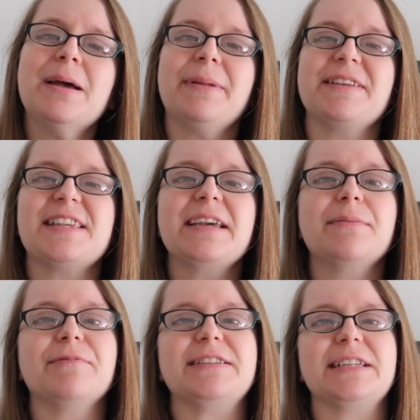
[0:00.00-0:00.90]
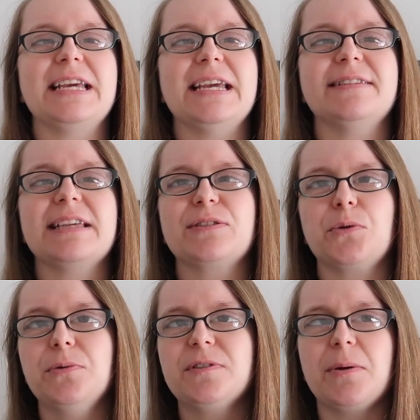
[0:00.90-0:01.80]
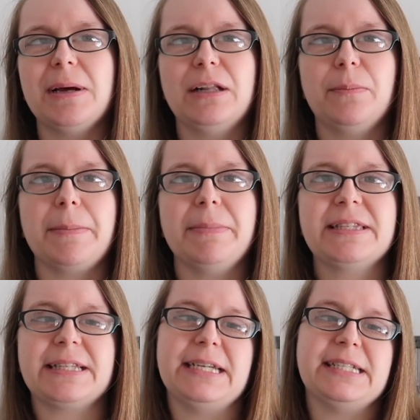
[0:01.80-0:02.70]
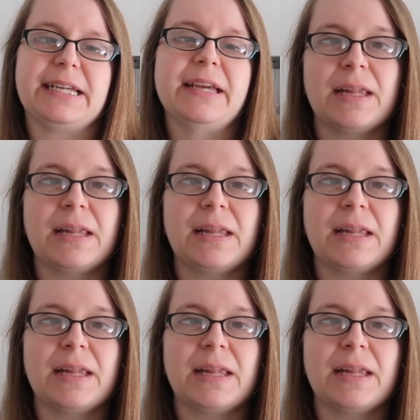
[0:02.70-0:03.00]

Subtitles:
But the second reason is it's also a little bit misleading.